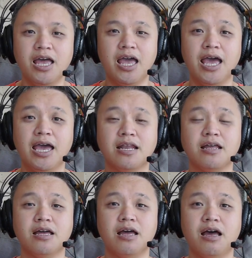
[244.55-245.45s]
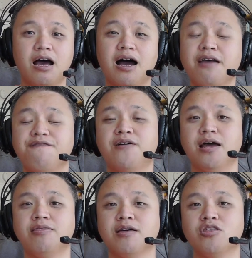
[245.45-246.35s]
And I
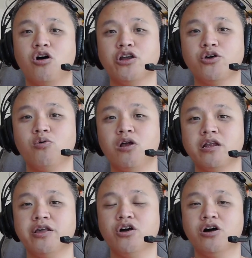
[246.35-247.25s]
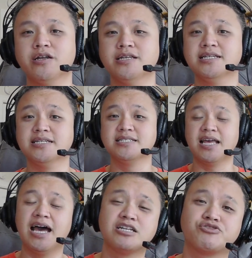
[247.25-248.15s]
find that the audio quality on it is
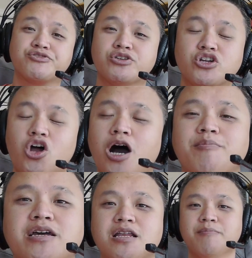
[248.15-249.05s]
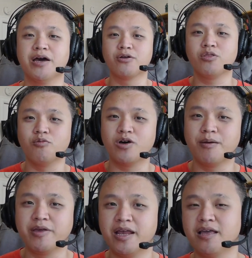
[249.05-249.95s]
astronomically better than what
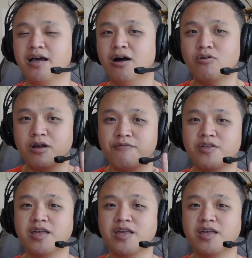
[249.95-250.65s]
I'm getting out of the